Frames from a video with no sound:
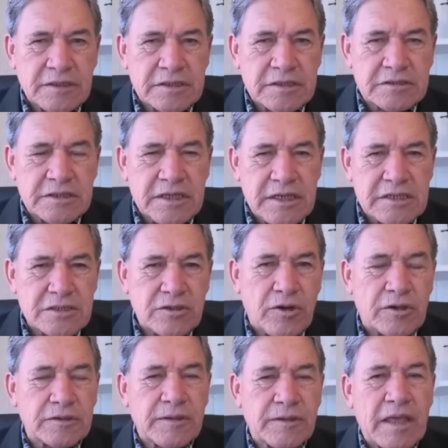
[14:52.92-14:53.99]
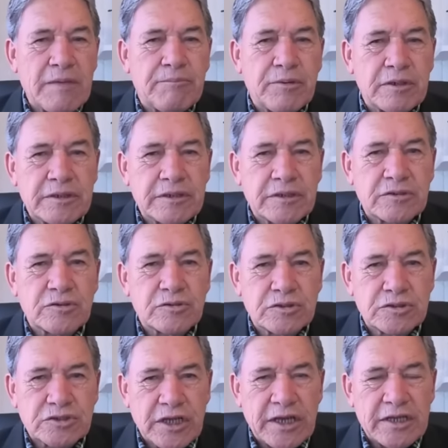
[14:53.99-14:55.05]
This is not a political
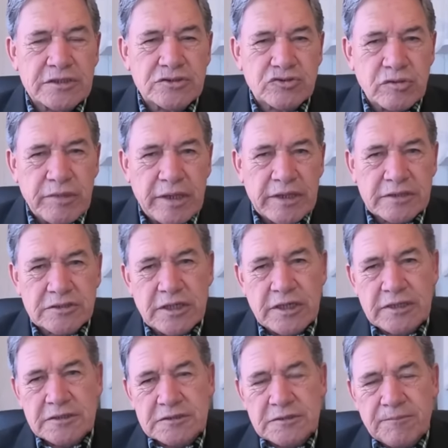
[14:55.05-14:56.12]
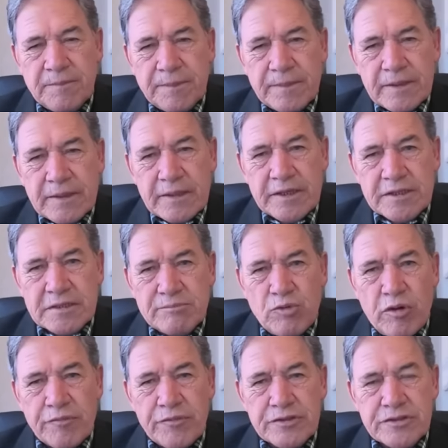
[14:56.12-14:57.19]
change, dramatic change. It's
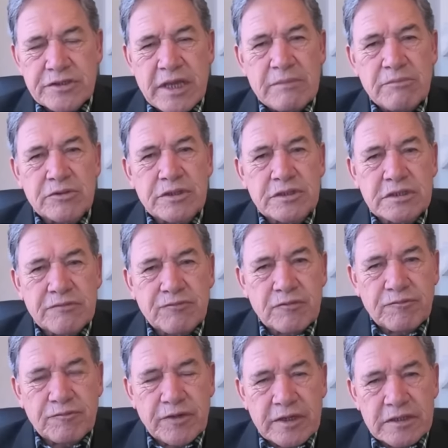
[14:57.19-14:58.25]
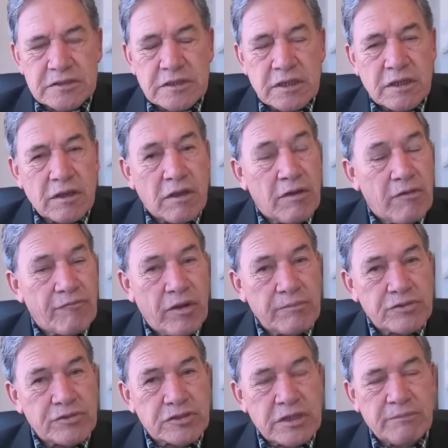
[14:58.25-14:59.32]
more of the same with a different face mm.
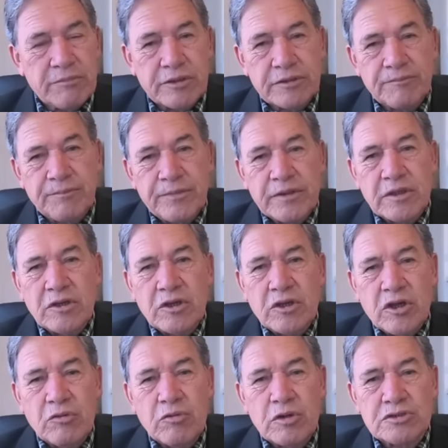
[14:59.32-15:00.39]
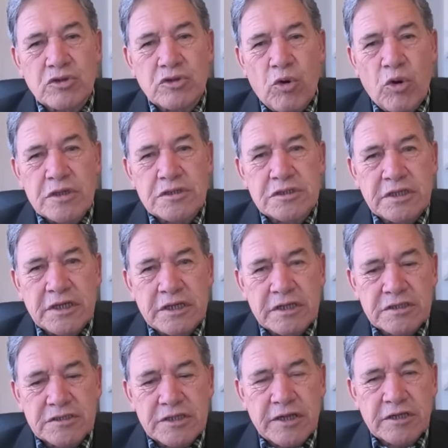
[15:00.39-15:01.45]
from someone who was always in the
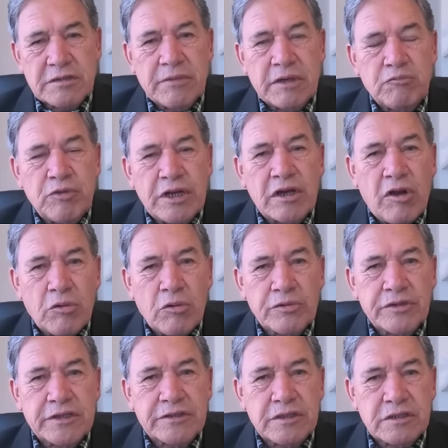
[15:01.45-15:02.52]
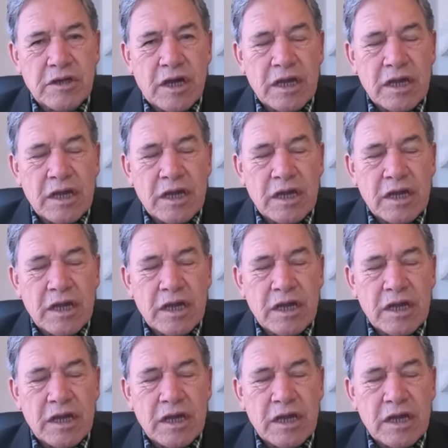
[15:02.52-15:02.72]
inner sanctum and went along with it at the